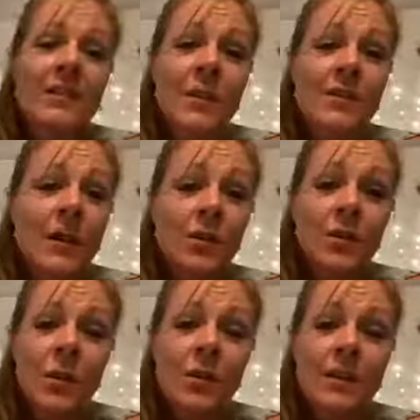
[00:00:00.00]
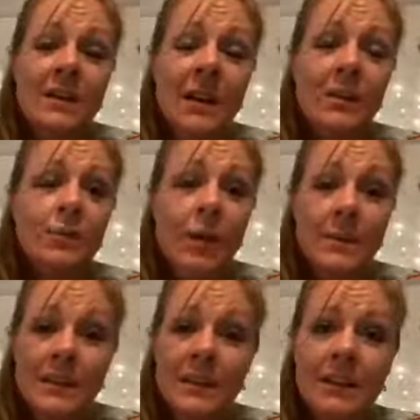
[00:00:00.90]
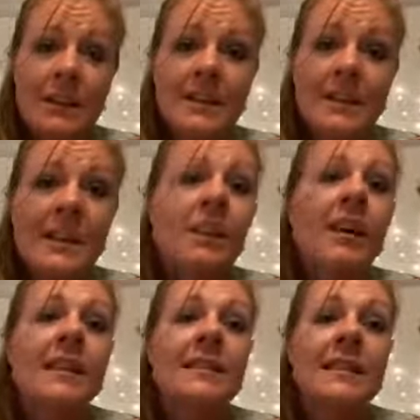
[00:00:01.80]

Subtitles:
have my own group. It's called Reptilian Secrets.